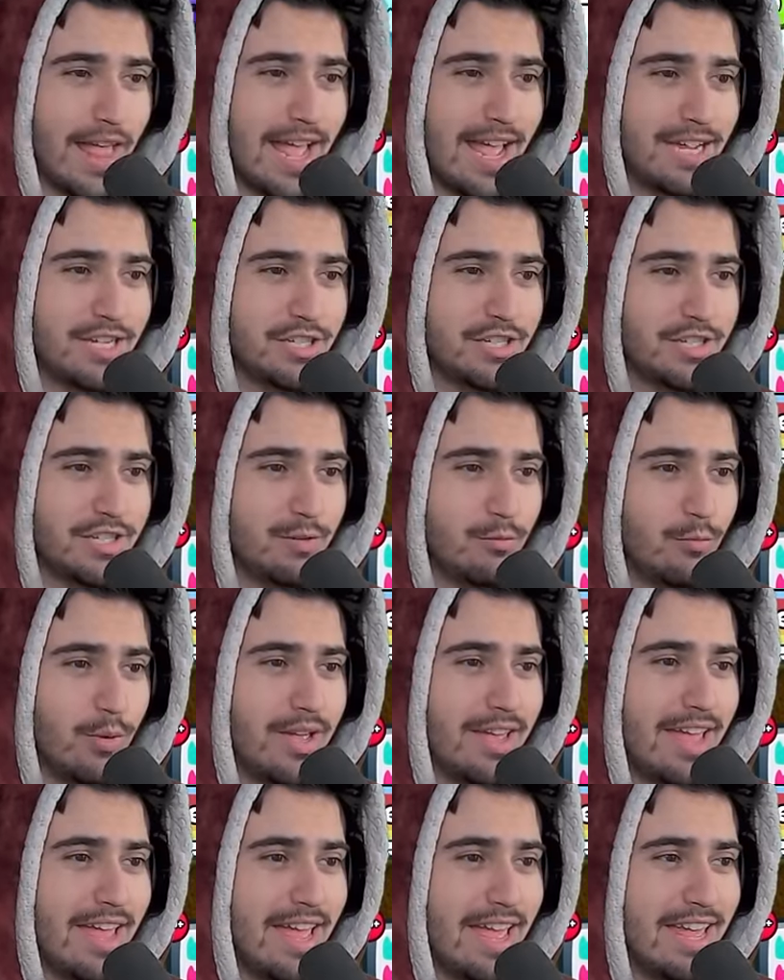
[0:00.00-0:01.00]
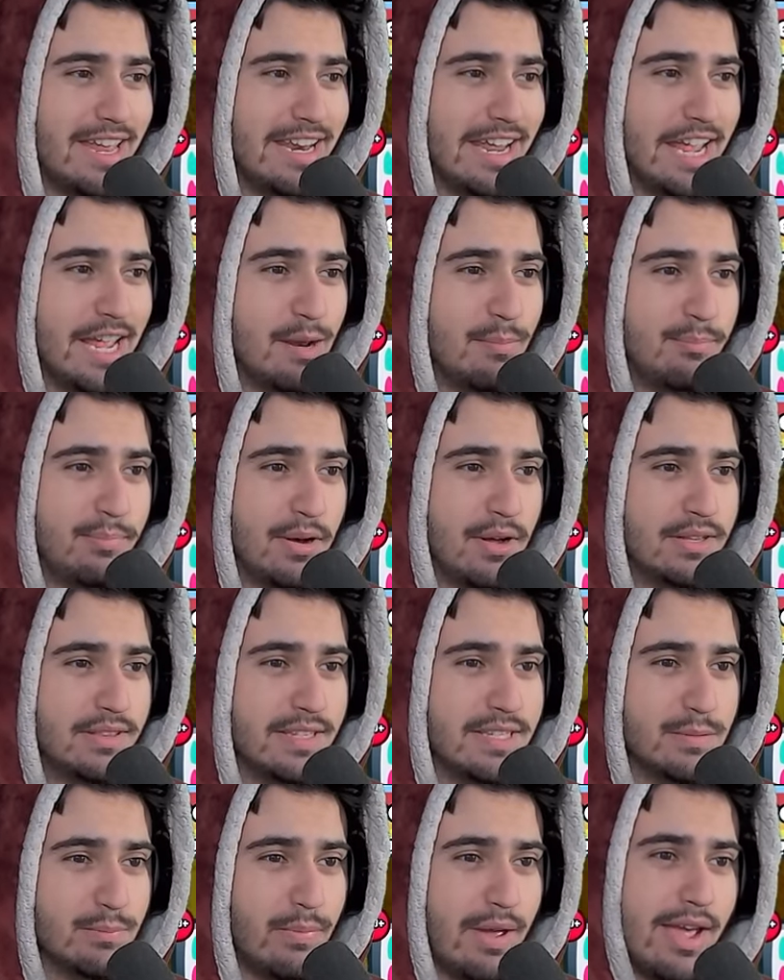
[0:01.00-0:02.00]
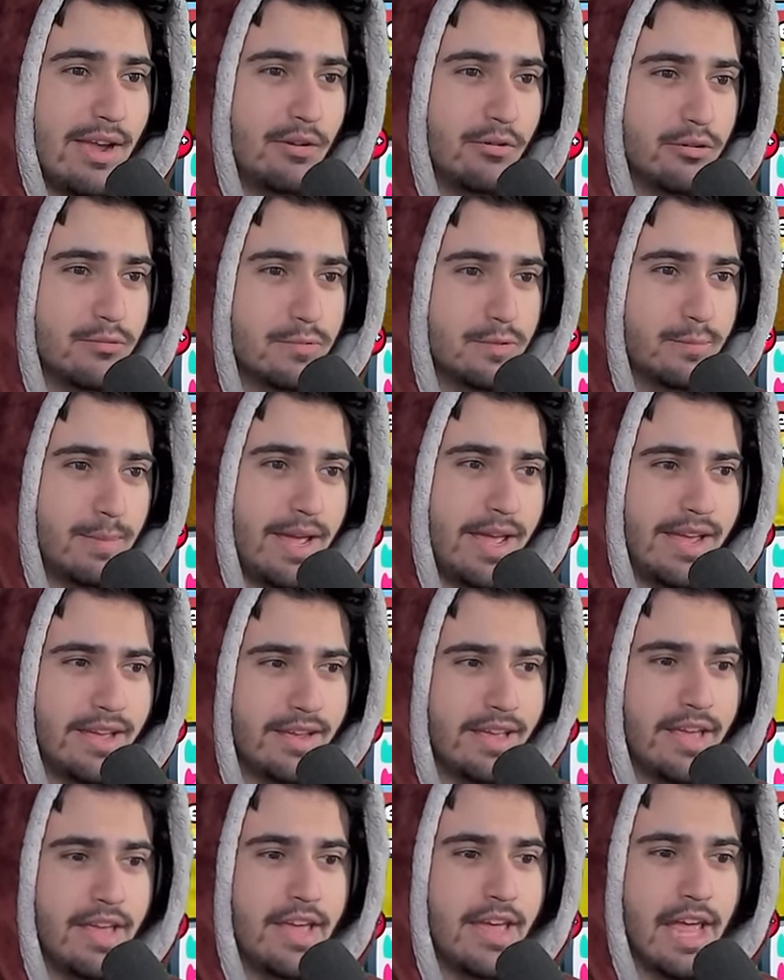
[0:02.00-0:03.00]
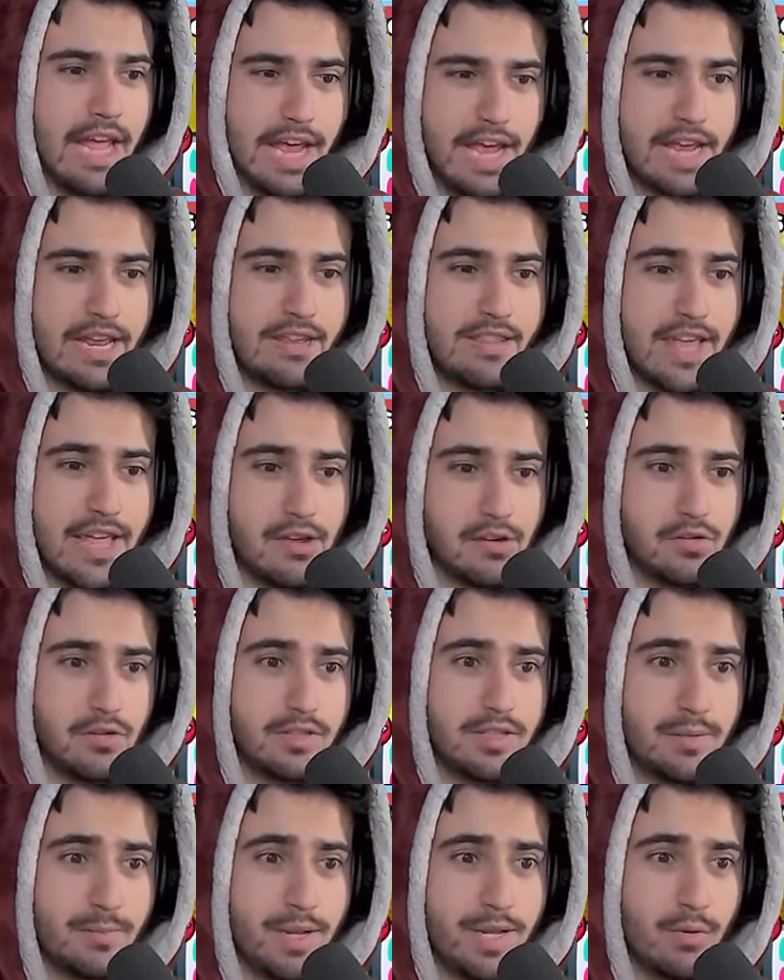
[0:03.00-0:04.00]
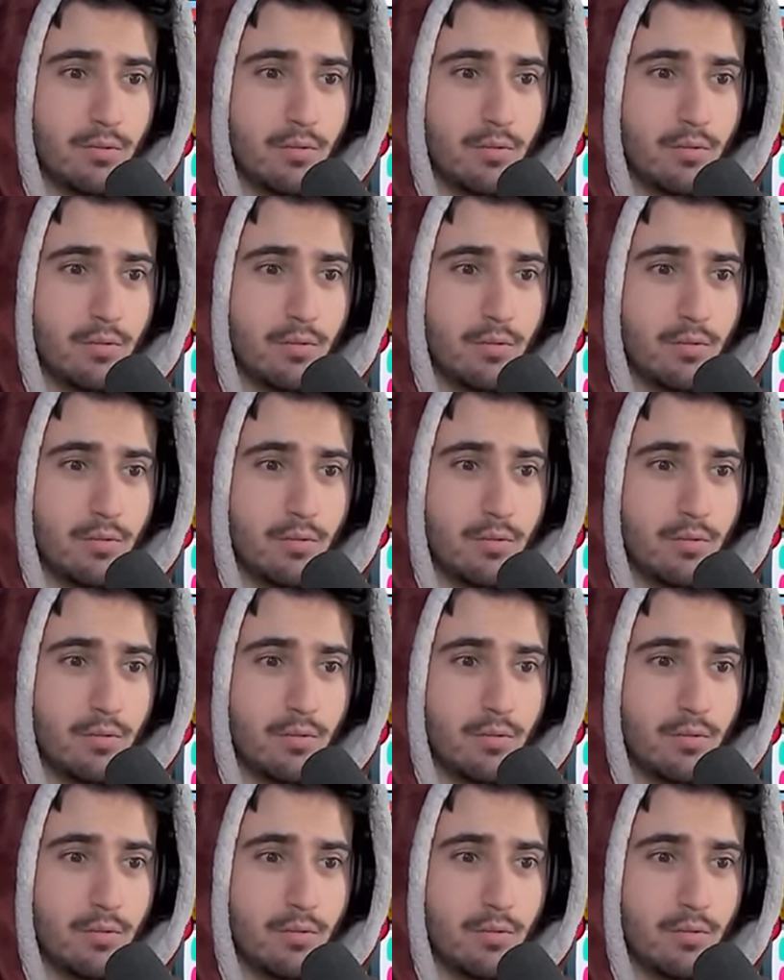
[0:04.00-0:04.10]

actually went ahead and bought this Backrooms pack and that Ultimate